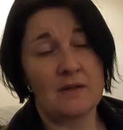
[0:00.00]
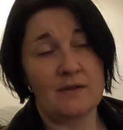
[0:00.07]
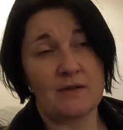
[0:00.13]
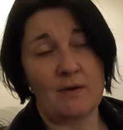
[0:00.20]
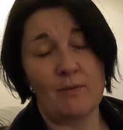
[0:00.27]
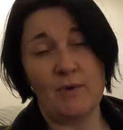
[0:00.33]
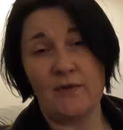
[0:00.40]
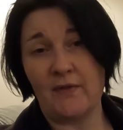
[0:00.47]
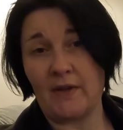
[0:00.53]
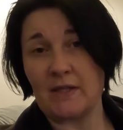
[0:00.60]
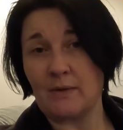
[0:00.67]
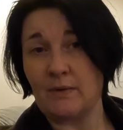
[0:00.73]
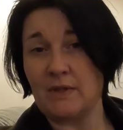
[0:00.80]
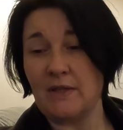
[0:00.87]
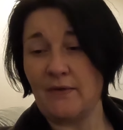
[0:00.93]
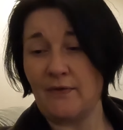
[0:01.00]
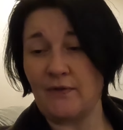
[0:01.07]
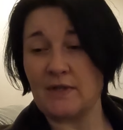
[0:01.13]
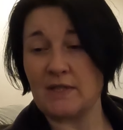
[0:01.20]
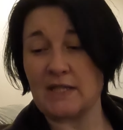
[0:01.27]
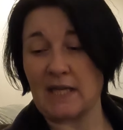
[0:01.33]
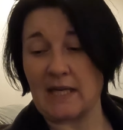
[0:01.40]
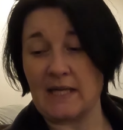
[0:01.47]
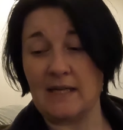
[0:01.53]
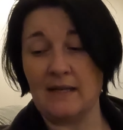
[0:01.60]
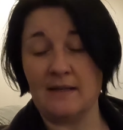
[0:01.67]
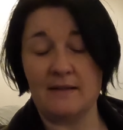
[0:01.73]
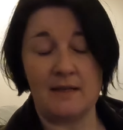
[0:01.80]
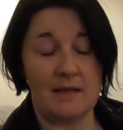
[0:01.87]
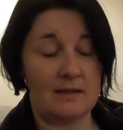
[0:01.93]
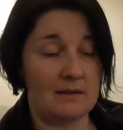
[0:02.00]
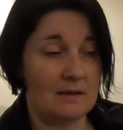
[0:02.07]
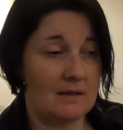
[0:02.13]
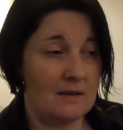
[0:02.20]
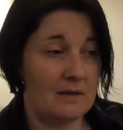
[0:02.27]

So I moved that to a different date, and then